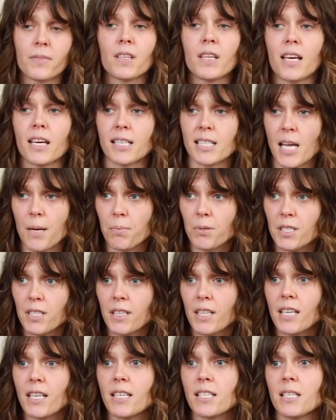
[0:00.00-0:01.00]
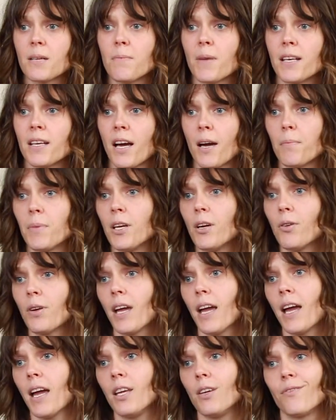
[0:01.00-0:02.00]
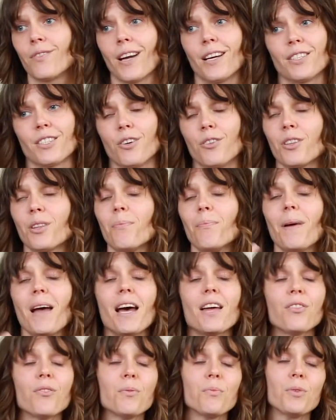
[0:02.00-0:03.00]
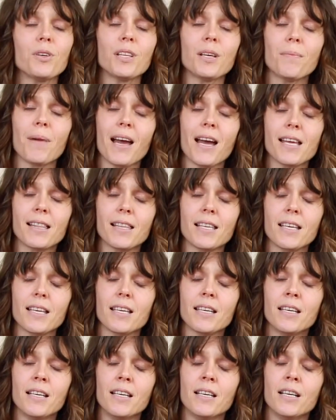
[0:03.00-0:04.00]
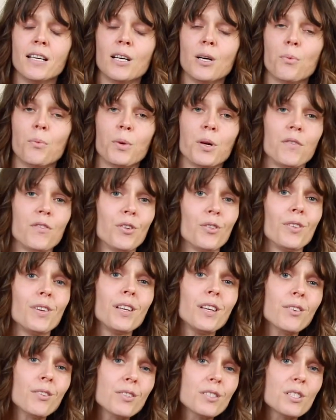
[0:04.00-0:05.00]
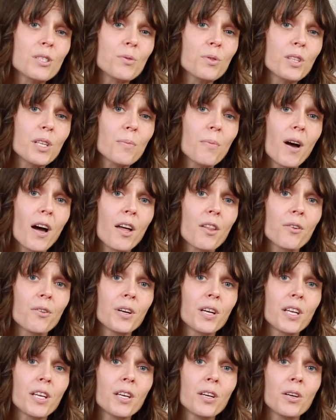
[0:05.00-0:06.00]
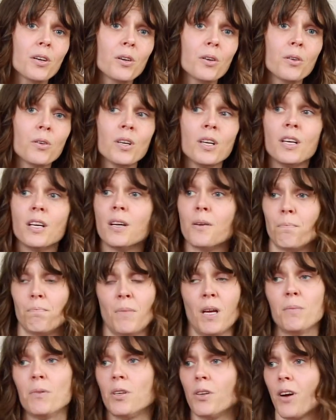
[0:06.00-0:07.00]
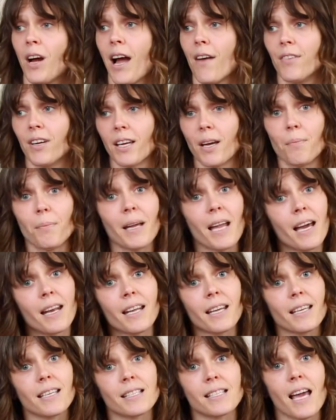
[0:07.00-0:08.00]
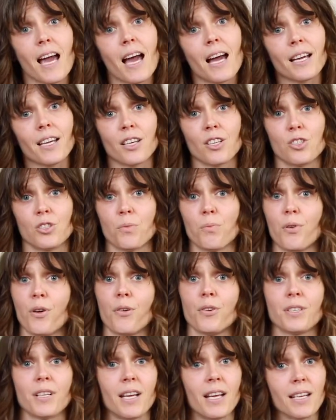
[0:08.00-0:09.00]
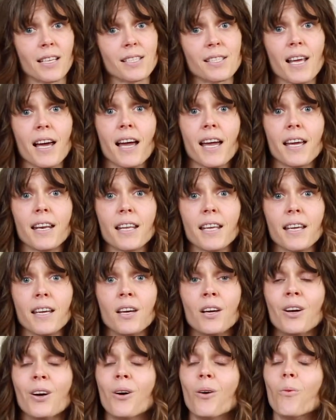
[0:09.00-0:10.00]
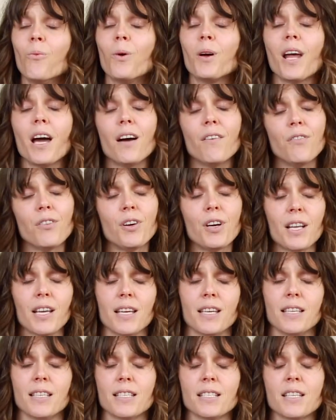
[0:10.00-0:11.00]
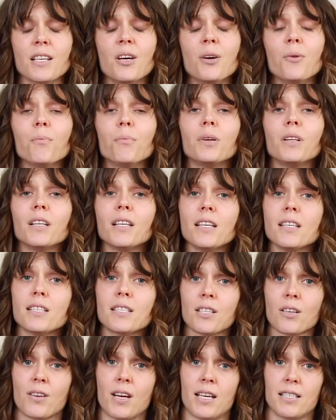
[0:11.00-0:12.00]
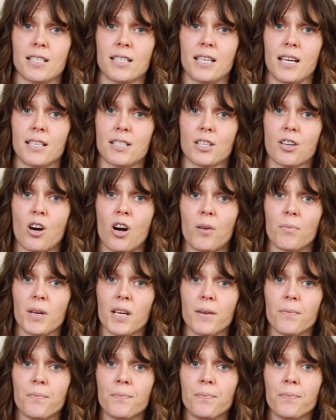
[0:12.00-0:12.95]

Examples of things that may not be okay: you've got to go to the bathroom really badly, one of your needles is really bothering you, maybe you're having a panic attack because you're prone to anxiety. Whatever it is, please don't hesitate to call me.